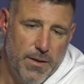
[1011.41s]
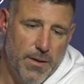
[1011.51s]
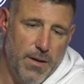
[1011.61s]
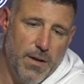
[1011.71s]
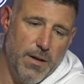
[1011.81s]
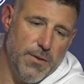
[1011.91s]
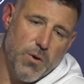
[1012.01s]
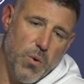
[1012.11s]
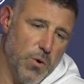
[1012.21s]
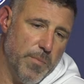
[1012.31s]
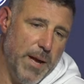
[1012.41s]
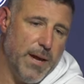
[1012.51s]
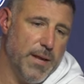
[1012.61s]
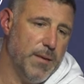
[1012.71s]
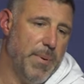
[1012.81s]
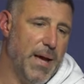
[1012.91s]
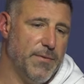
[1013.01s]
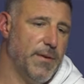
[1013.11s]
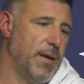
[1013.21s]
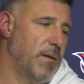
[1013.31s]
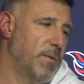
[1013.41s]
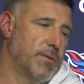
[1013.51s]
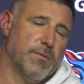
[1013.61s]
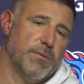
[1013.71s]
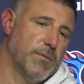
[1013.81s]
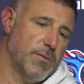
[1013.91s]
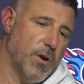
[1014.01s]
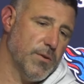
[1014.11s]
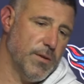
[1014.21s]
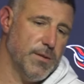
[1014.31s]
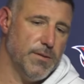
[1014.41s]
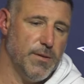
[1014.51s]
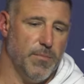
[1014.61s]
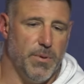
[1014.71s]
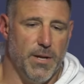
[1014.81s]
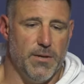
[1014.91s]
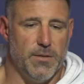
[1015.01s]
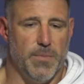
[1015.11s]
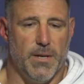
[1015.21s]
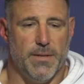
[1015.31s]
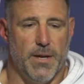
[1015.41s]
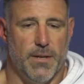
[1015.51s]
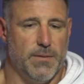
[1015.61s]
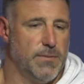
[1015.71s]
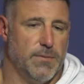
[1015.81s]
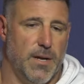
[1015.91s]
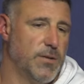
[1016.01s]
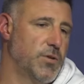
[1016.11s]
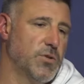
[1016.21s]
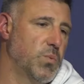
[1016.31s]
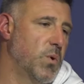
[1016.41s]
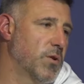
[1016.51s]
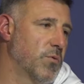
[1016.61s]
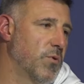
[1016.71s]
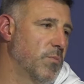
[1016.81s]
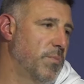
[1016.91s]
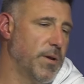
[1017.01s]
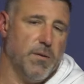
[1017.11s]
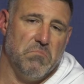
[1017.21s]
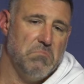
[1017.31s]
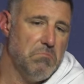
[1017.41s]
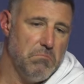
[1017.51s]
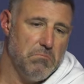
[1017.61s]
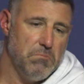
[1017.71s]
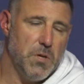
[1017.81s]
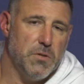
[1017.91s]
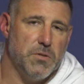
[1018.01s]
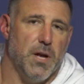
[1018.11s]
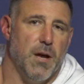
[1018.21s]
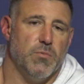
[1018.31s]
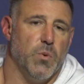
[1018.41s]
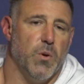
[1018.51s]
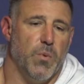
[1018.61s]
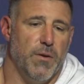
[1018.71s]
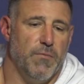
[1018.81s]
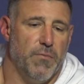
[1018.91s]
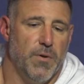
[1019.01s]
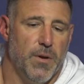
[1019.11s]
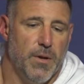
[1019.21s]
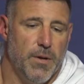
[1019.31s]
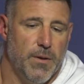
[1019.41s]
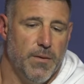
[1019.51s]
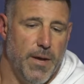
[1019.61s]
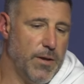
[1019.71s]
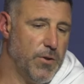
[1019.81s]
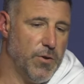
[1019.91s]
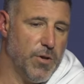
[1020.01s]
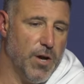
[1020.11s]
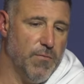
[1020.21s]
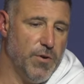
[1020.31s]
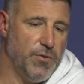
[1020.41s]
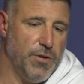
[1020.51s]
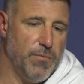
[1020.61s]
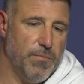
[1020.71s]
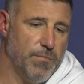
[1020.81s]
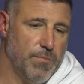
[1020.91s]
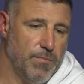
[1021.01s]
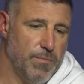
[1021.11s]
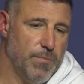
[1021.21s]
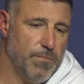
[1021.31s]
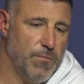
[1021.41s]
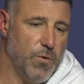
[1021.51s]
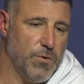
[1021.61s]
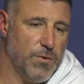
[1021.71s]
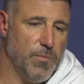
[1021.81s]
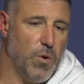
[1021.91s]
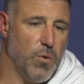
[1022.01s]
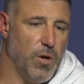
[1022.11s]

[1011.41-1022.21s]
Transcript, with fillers: uh, the quarterback in the passing game, and talk to the, to the players about that. It's not just one group. Like, there's times where we've had good coverage and forced them to hold